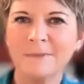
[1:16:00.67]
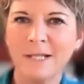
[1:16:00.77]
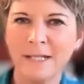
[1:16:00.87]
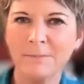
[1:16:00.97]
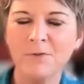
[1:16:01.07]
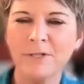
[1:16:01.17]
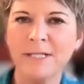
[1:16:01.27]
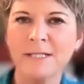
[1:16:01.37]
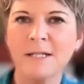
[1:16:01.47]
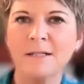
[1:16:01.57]
like
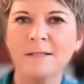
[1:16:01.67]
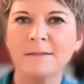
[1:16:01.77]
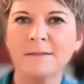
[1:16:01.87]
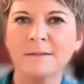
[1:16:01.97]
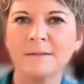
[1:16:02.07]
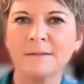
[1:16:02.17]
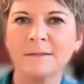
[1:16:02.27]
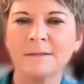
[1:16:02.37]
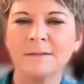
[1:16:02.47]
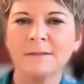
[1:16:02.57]
Marina said.
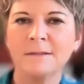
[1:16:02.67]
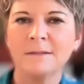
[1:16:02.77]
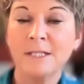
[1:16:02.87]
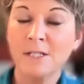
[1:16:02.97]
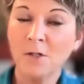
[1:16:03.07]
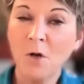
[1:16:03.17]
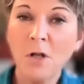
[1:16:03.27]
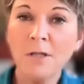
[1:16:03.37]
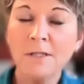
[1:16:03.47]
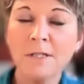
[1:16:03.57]
It's a
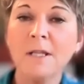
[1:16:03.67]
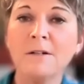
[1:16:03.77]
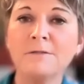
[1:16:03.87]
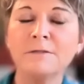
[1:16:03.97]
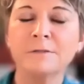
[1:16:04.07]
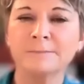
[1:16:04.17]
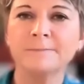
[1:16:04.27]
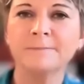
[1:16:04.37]
call to love.